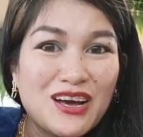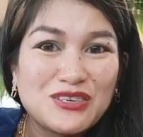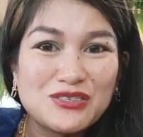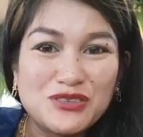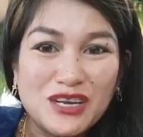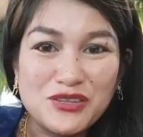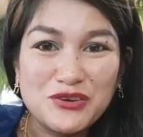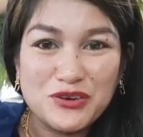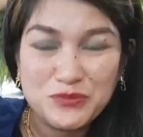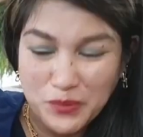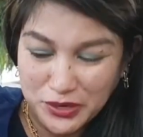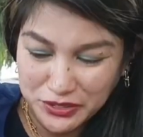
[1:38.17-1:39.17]
so that your
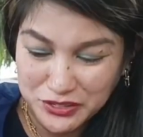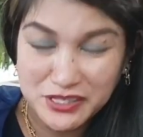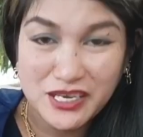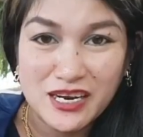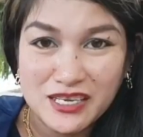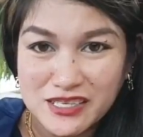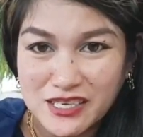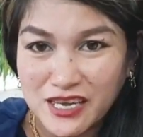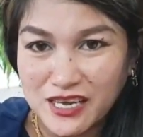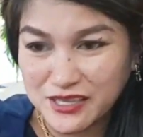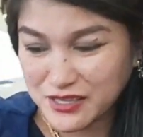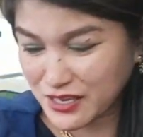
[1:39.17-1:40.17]
partners cannot
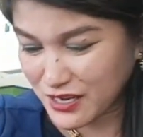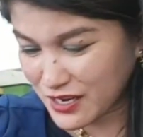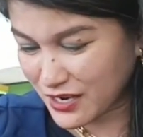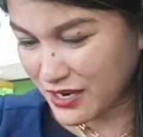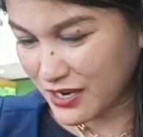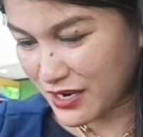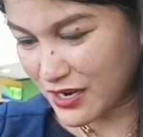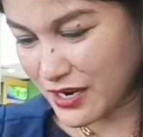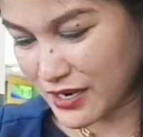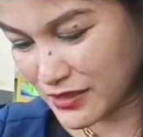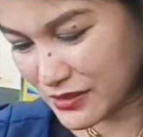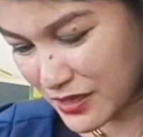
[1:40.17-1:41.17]
see it.
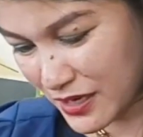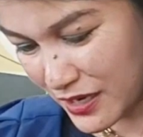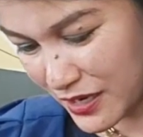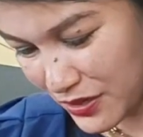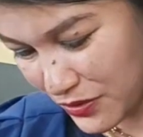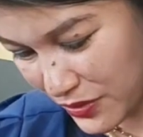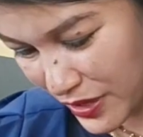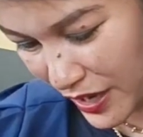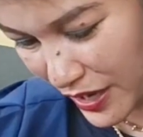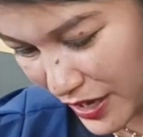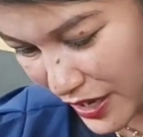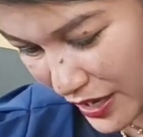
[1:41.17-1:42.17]
And then,
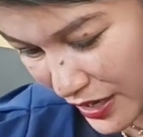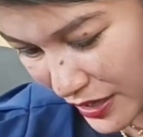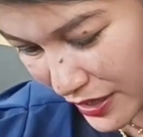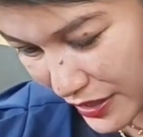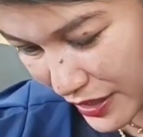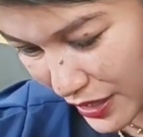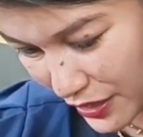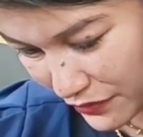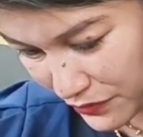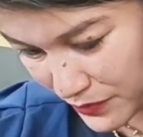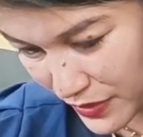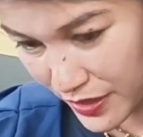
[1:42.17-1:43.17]
okay, I have
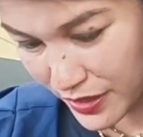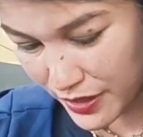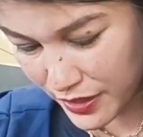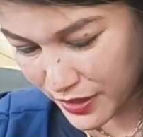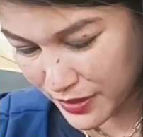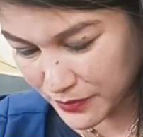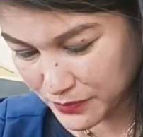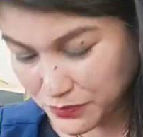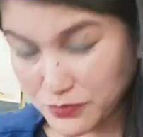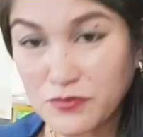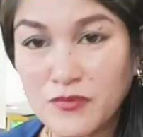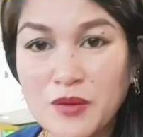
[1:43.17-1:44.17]
my
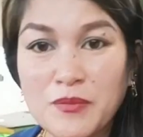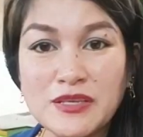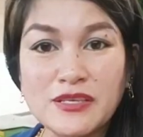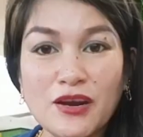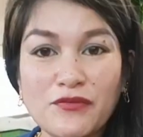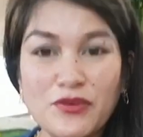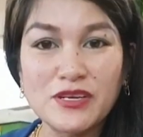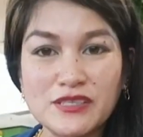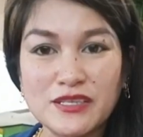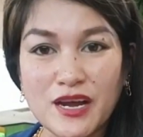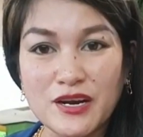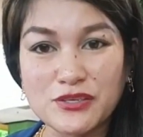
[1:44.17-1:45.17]
cell phone is
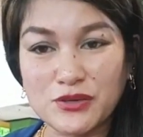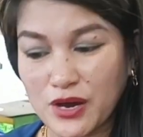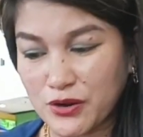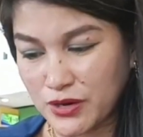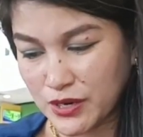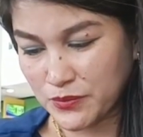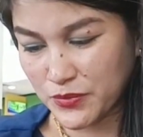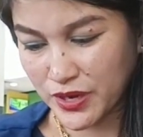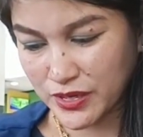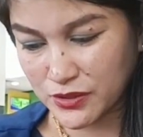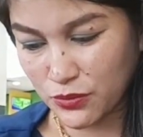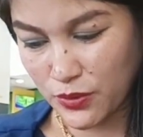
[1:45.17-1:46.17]
there, so I only
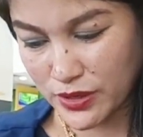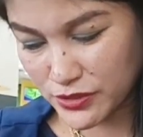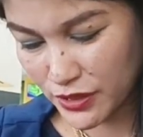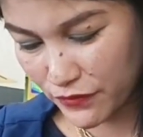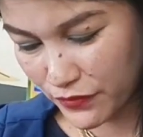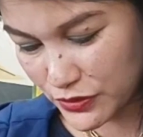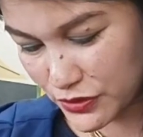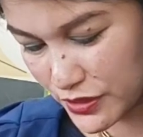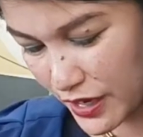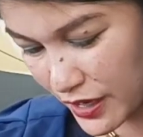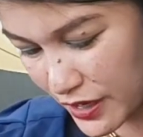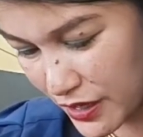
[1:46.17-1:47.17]
bring one cell phone today.